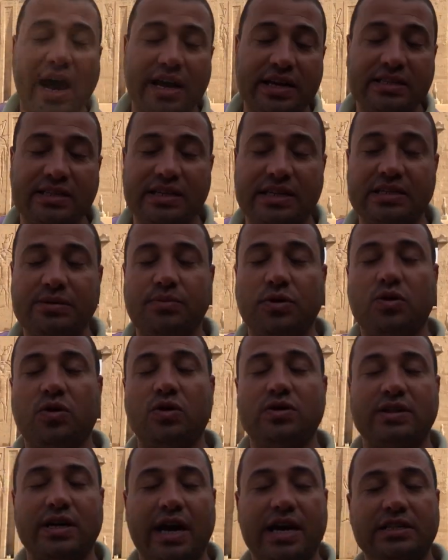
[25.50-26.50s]
Isis
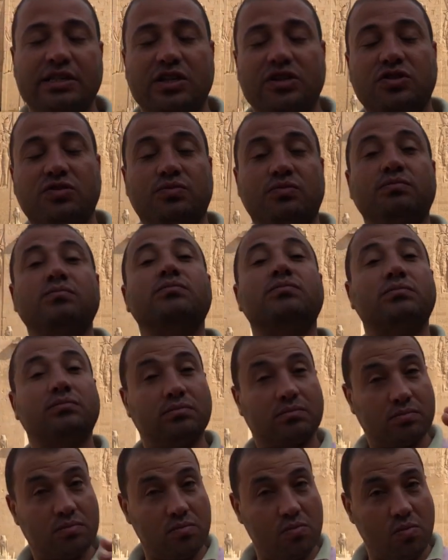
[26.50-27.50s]
because Isis
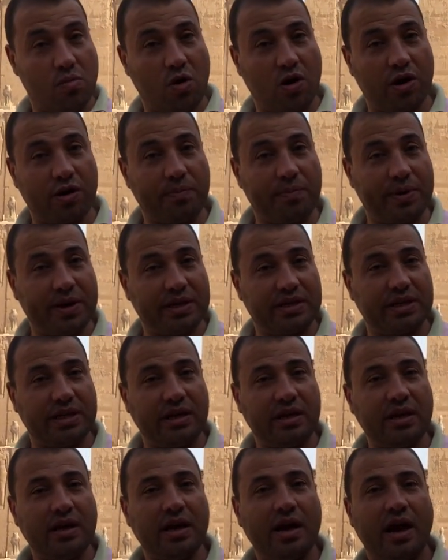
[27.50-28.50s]
more
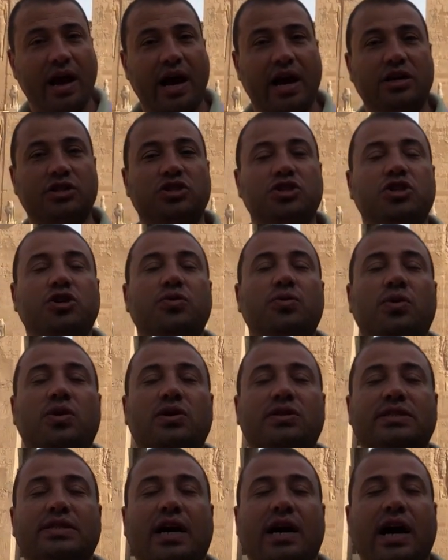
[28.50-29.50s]
pretty and she
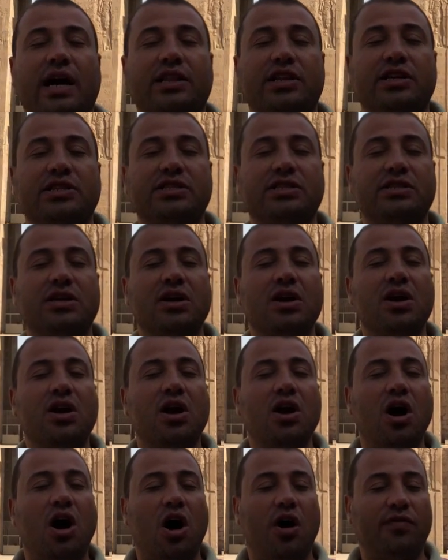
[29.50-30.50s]
was the goddess
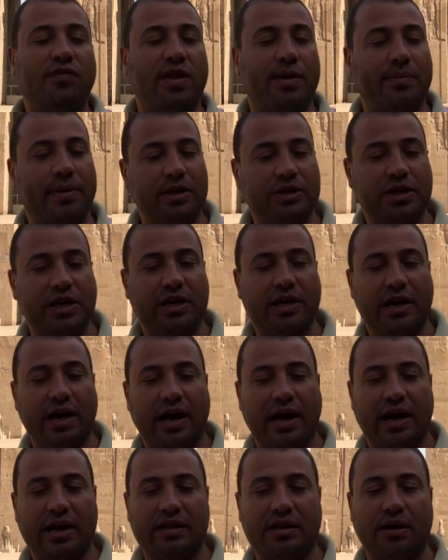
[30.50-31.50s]
of the magic
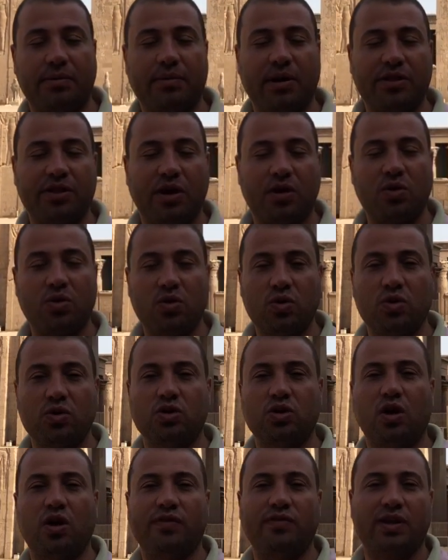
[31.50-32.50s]
and the
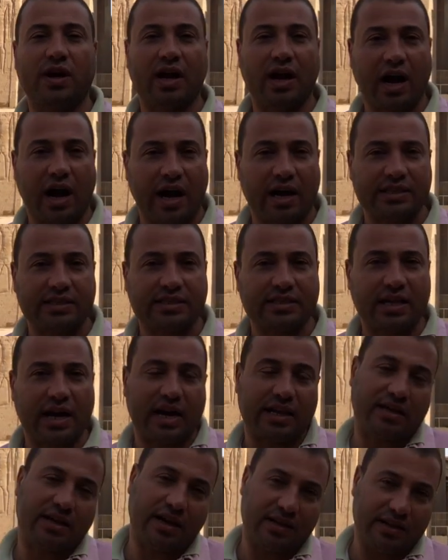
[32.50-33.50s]
motherhood of the gods and